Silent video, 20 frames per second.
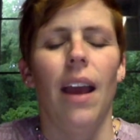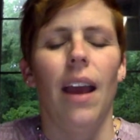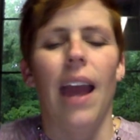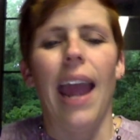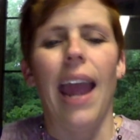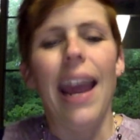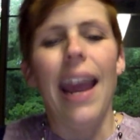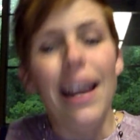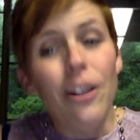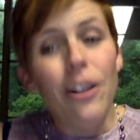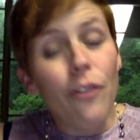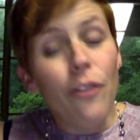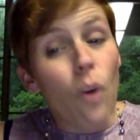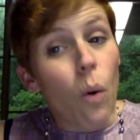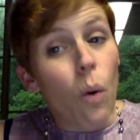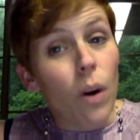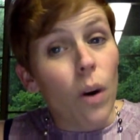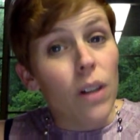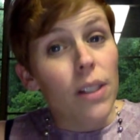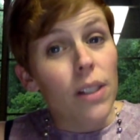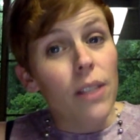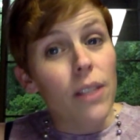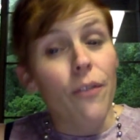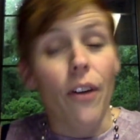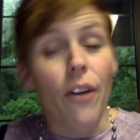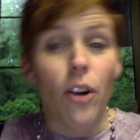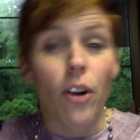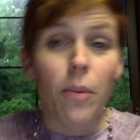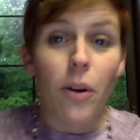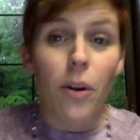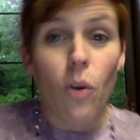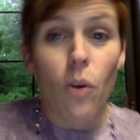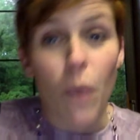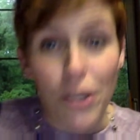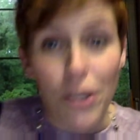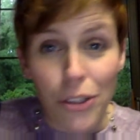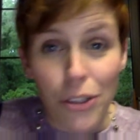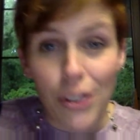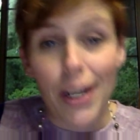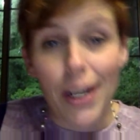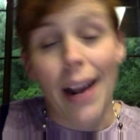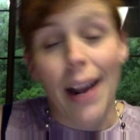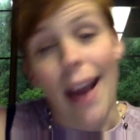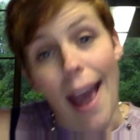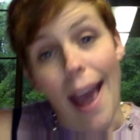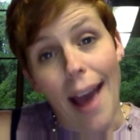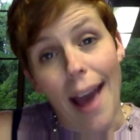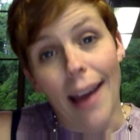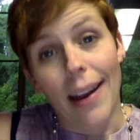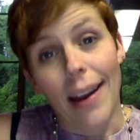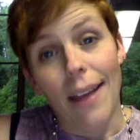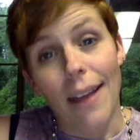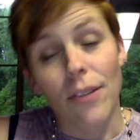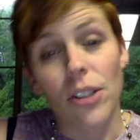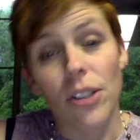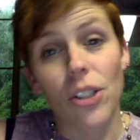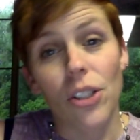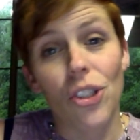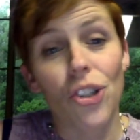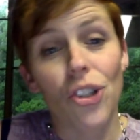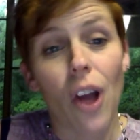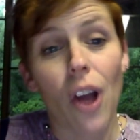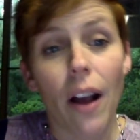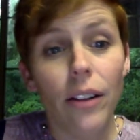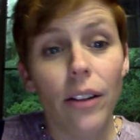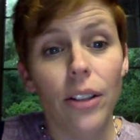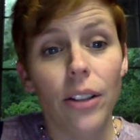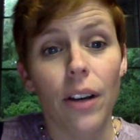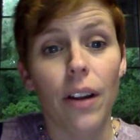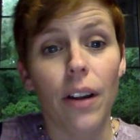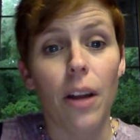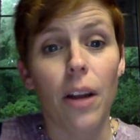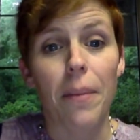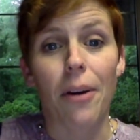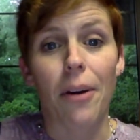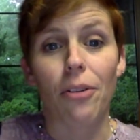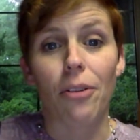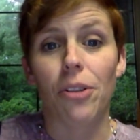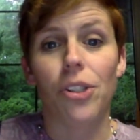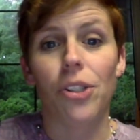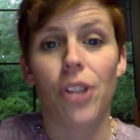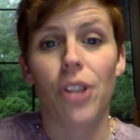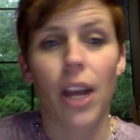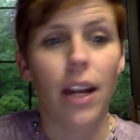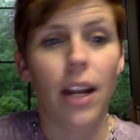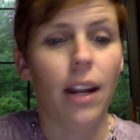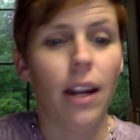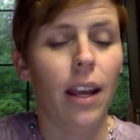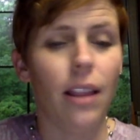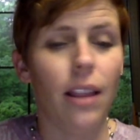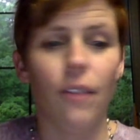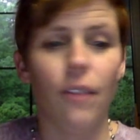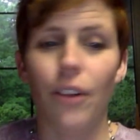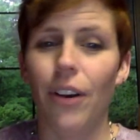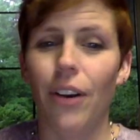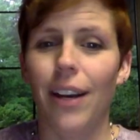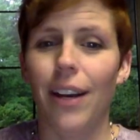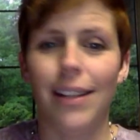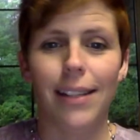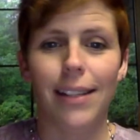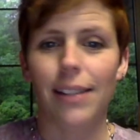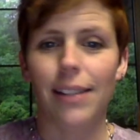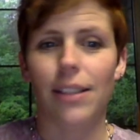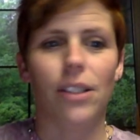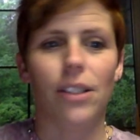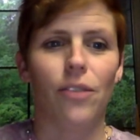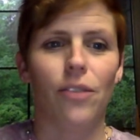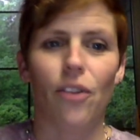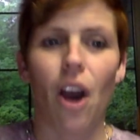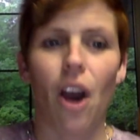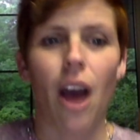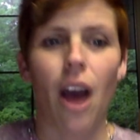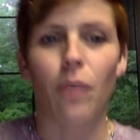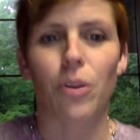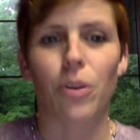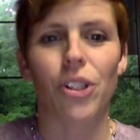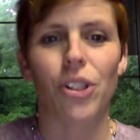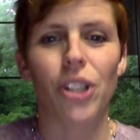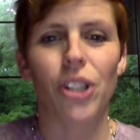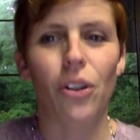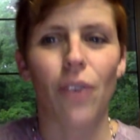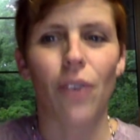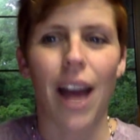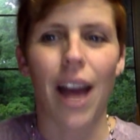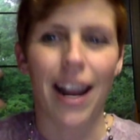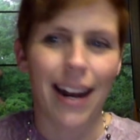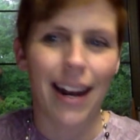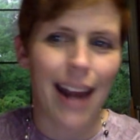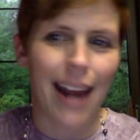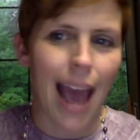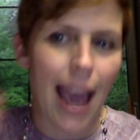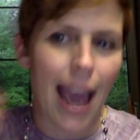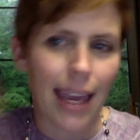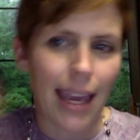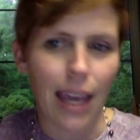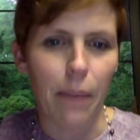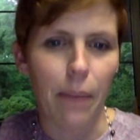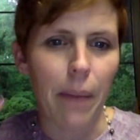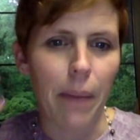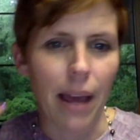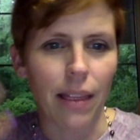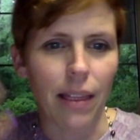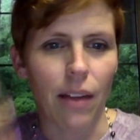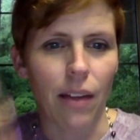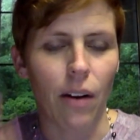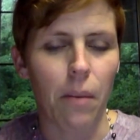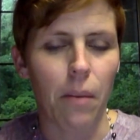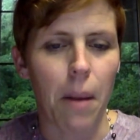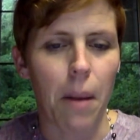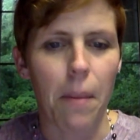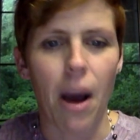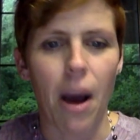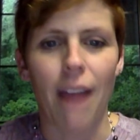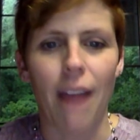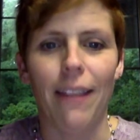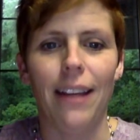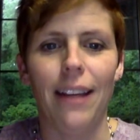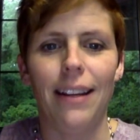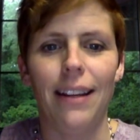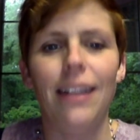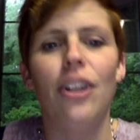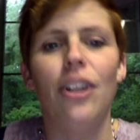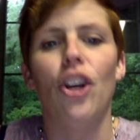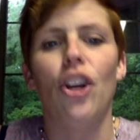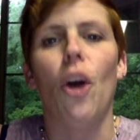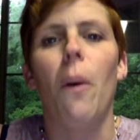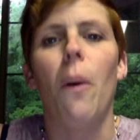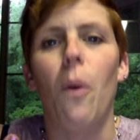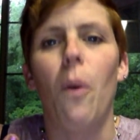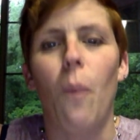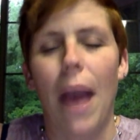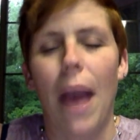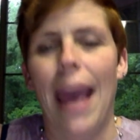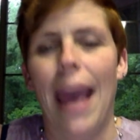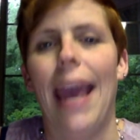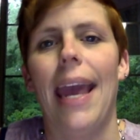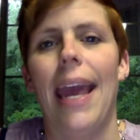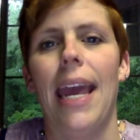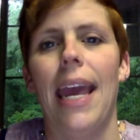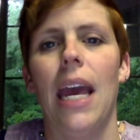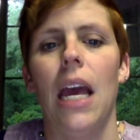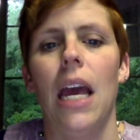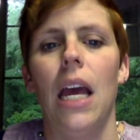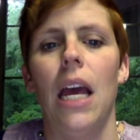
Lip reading: And, of course, the fundamental questions that I'd had ever since childhood about Christianity and the very existence of God were still kind of nagging back there in my mind. They didn't go away.